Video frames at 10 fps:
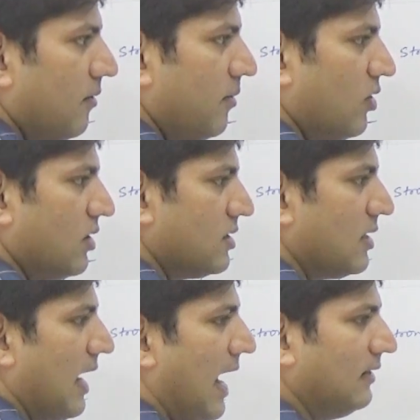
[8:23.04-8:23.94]

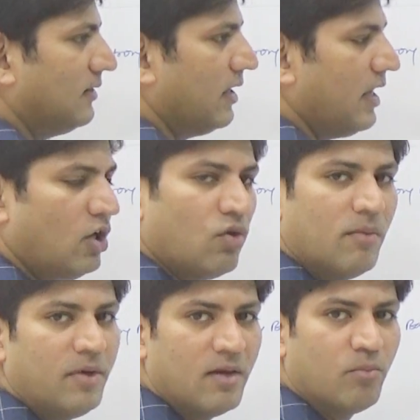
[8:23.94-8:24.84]
because at the
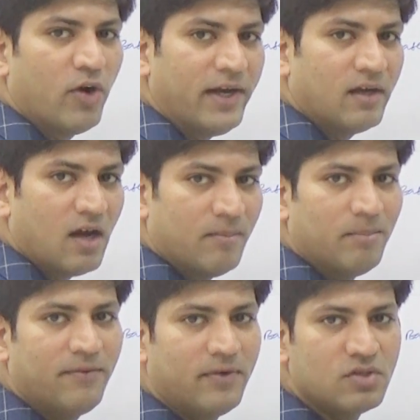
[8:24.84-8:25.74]
equilibrium point a
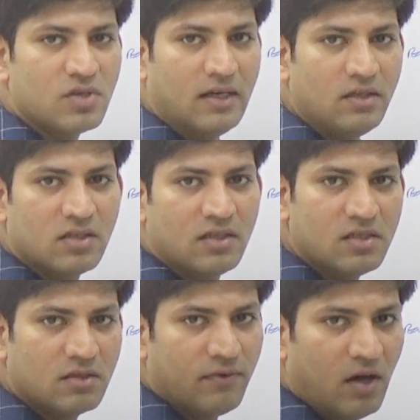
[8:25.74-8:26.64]
buffer solution
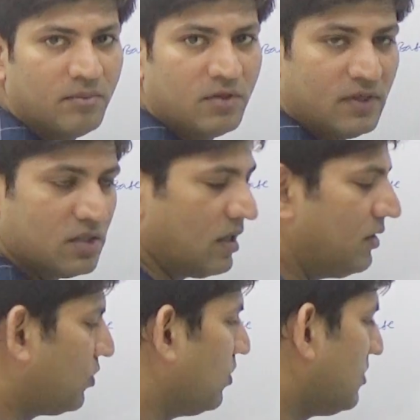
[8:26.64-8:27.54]
is formed which
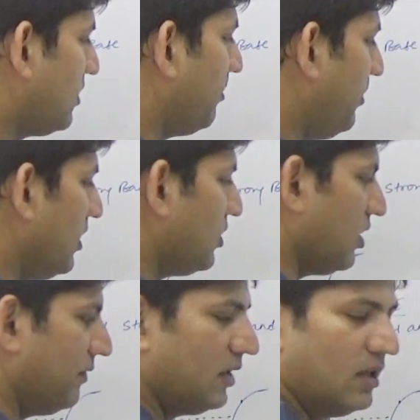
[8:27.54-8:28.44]
controls the pH
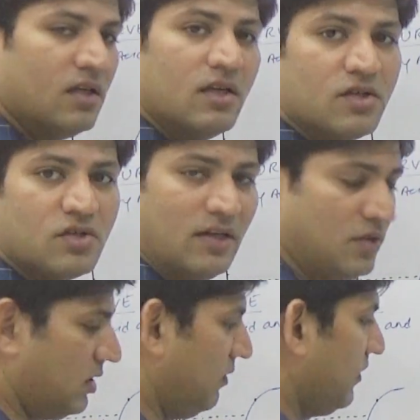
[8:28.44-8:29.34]
of the
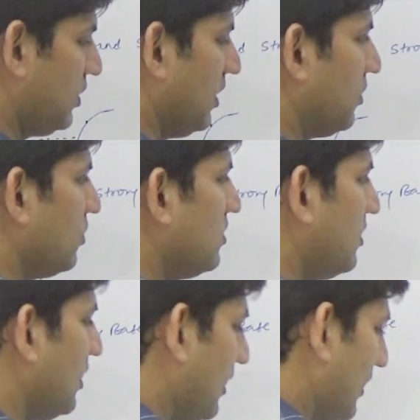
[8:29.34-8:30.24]
solution, which
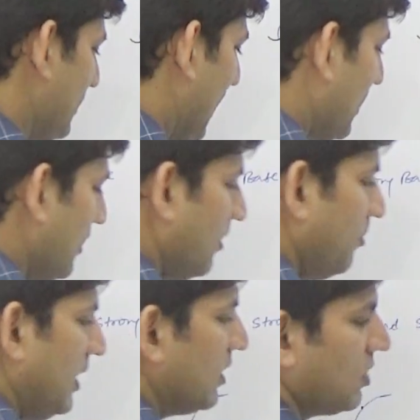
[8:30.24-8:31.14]
controls exactly the
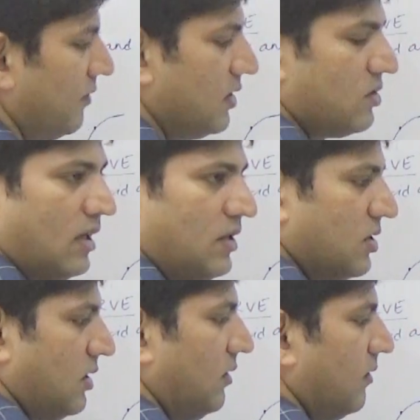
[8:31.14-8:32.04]
pH of the
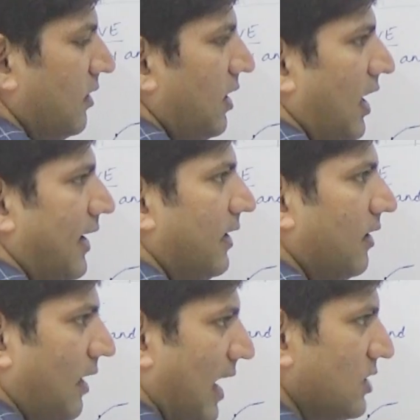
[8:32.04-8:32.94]
solution. And
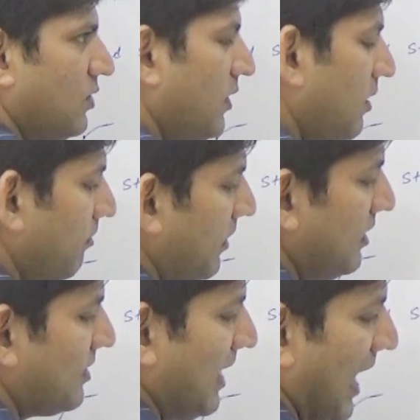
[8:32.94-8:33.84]
as we
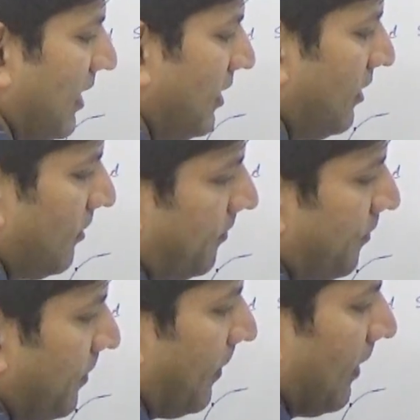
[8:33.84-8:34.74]
base added,
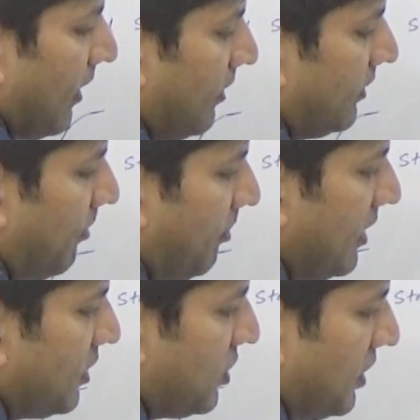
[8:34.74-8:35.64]
the
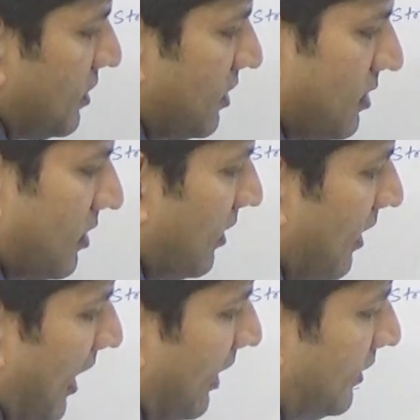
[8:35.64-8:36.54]
pH changes,
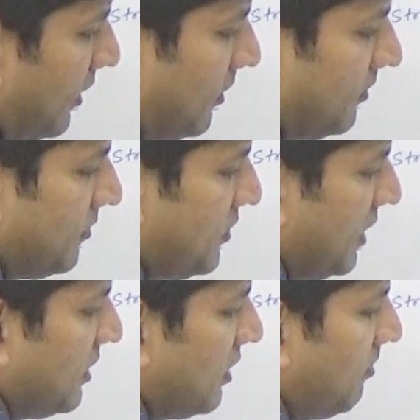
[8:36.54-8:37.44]
and the
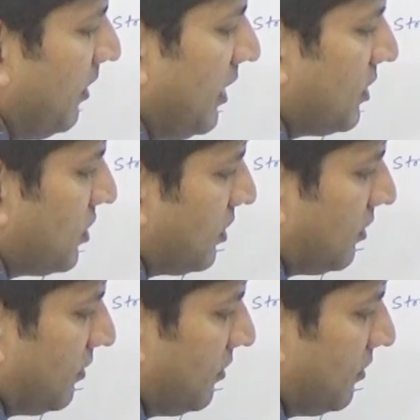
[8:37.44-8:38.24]
change in pH